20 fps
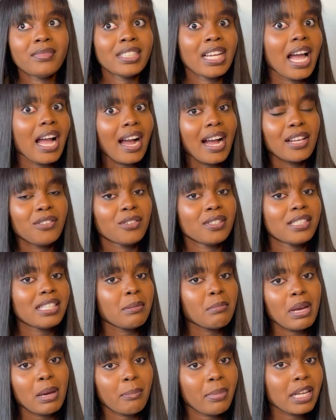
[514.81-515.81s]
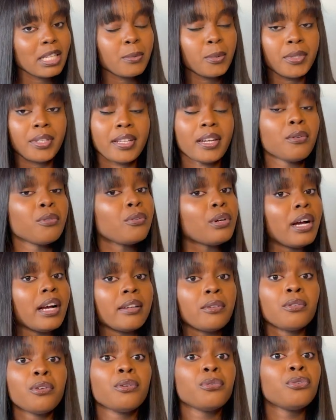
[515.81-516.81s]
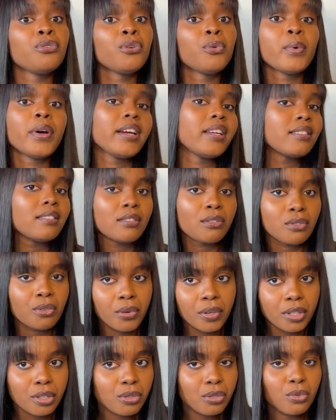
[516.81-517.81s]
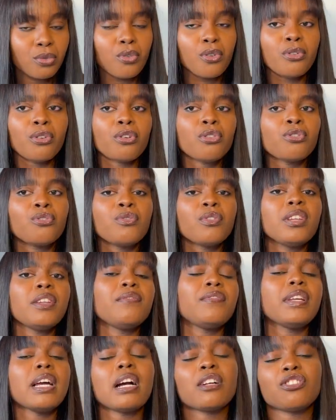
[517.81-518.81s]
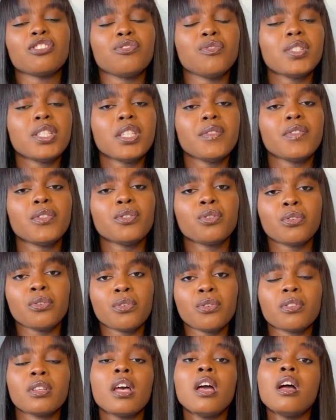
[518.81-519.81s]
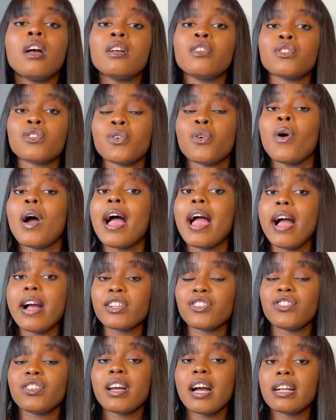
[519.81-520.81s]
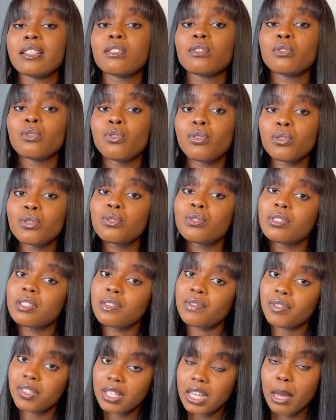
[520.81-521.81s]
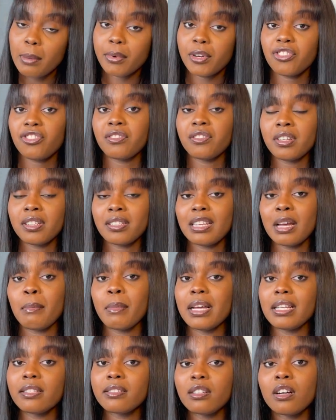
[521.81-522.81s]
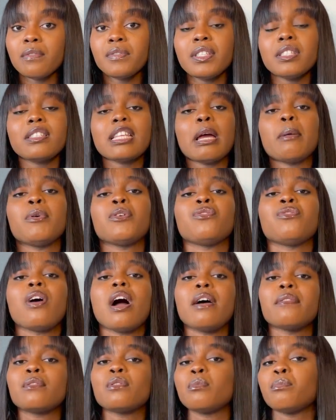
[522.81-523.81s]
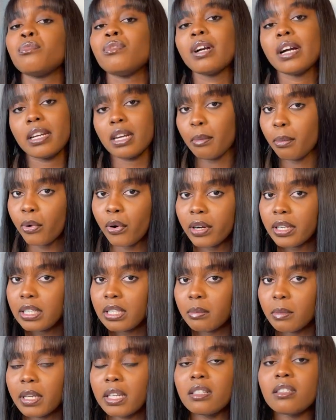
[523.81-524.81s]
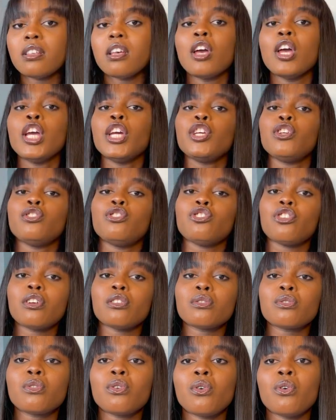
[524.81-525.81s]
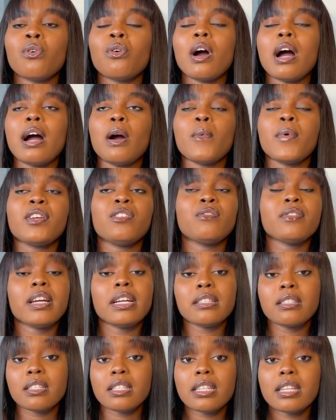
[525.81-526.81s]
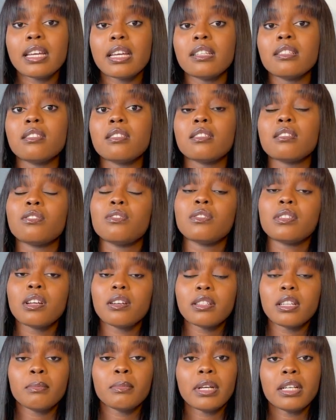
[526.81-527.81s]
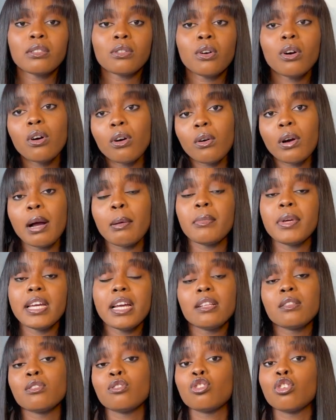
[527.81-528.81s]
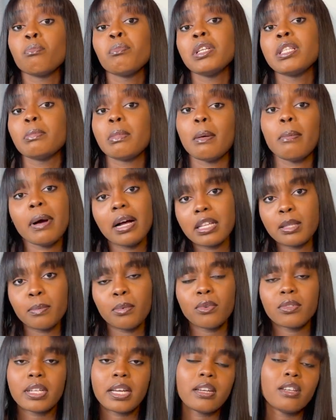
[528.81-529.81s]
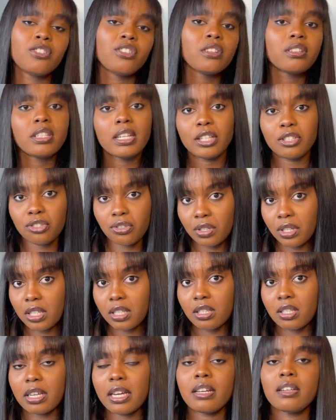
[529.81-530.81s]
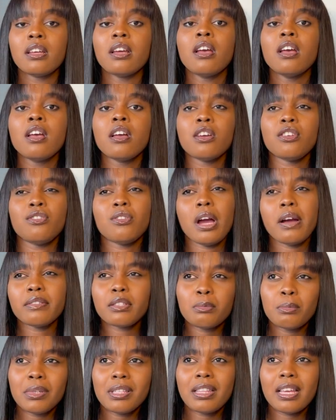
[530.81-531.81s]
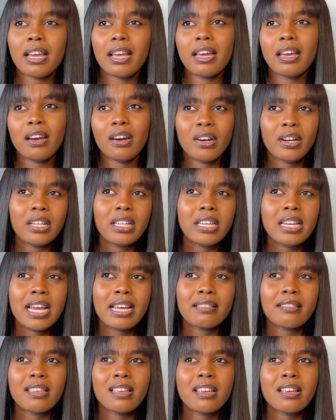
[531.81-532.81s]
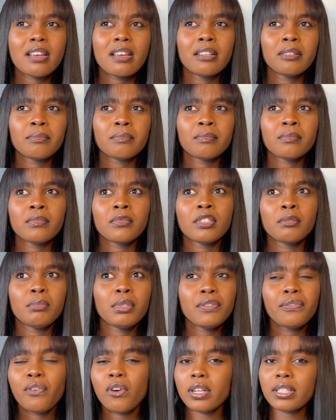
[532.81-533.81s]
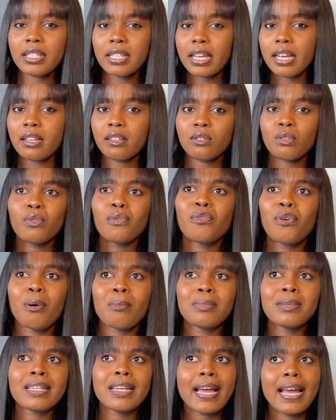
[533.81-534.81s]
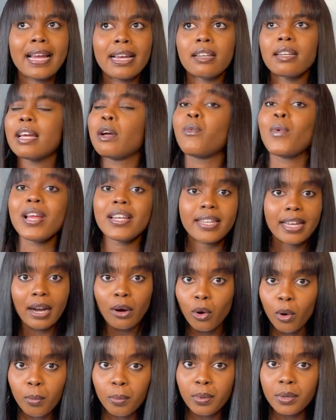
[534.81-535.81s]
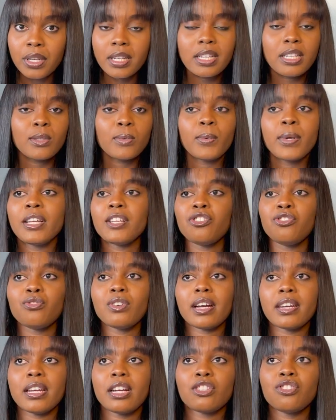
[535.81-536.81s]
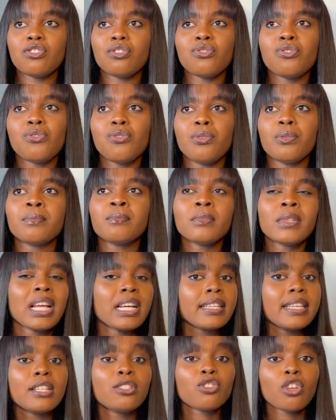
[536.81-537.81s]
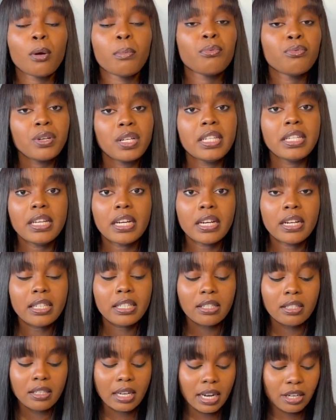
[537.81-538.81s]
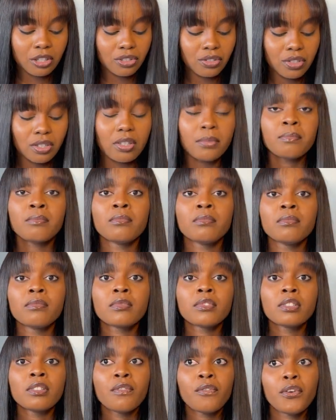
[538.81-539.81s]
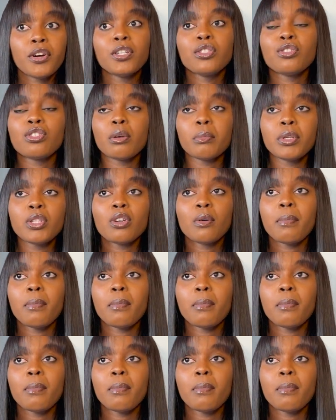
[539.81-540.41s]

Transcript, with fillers: I can't just send my passport and, know, and not know where it is going to or not know if they actually received it or not. So I actually had to go to the visa application center myself. This time you don't have to book an appointment. You just go and when you get to the gates, you tell them that, oh, I'm here to submit my passport and it just lets you inside. You have to be there early, I think before 10. So from 9, like when they are opening is when you can actually go. They stop really early actually. For you to submit your